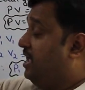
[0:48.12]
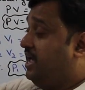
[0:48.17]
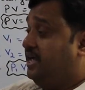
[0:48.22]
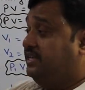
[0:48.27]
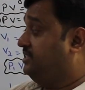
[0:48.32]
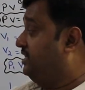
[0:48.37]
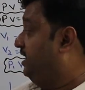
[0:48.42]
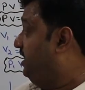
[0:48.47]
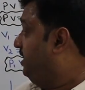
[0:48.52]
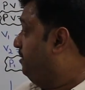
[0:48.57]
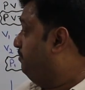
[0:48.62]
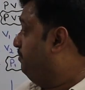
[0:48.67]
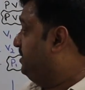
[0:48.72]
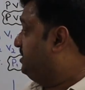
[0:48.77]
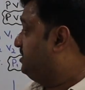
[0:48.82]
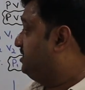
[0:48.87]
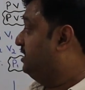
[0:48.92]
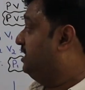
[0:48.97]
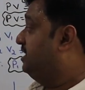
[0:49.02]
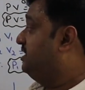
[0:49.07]
a
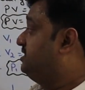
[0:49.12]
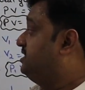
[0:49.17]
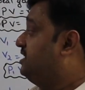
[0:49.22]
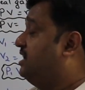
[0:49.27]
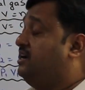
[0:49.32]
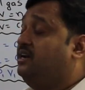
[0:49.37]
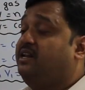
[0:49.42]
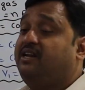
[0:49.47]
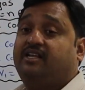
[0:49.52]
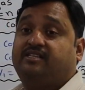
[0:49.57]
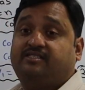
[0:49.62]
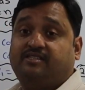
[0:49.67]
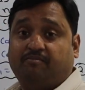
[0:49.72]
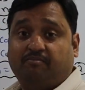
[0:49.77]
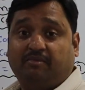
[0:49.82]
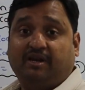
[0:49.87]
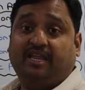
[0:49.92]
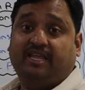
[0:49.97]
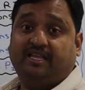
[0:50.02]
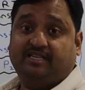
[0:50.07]
piston and cylinder
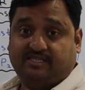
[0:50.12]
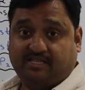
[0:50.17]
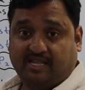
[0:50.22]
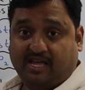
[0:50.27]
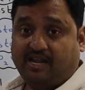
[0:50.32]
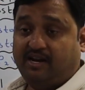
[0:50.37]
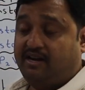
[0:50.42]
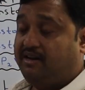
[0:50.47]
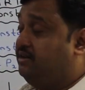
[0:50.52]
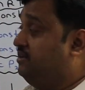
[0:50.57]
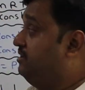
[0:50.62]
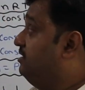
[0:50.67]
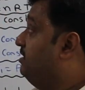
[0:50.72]
assembly is there,